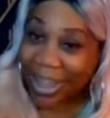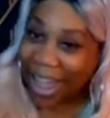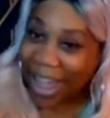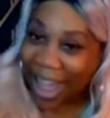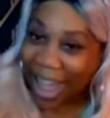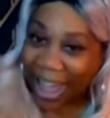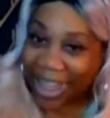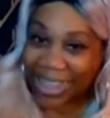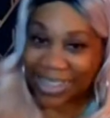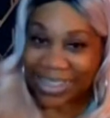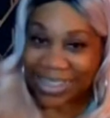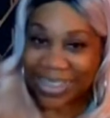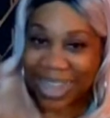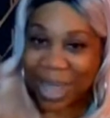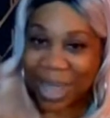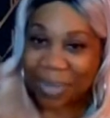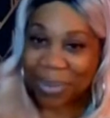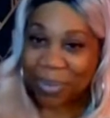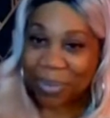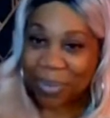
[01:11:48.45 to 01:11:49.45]
Hi,
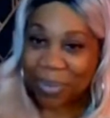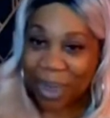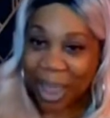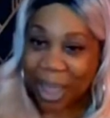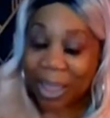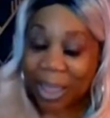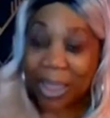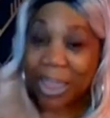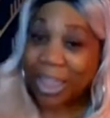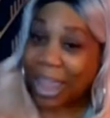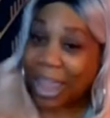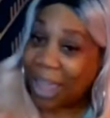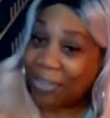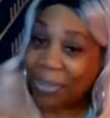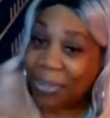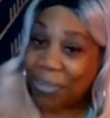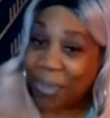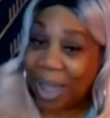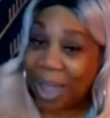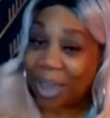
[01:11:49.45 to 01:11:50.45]
Sammy Bay.
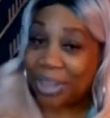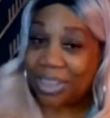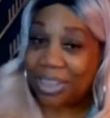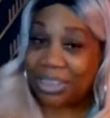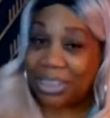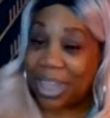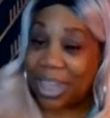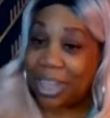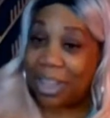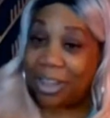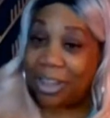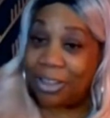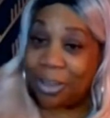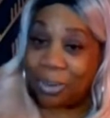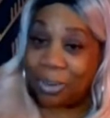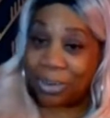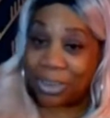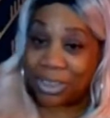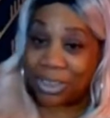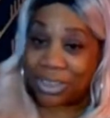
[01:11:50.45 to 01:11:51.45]
Everybody say hello
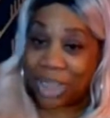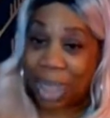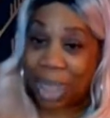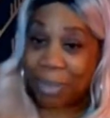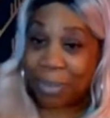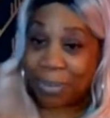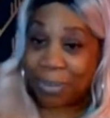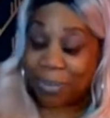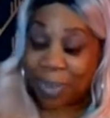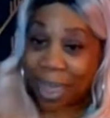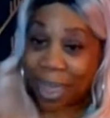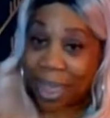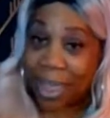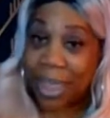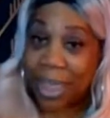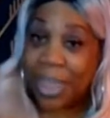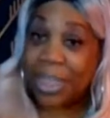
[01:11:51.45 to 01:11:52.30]
to Sammy Bay.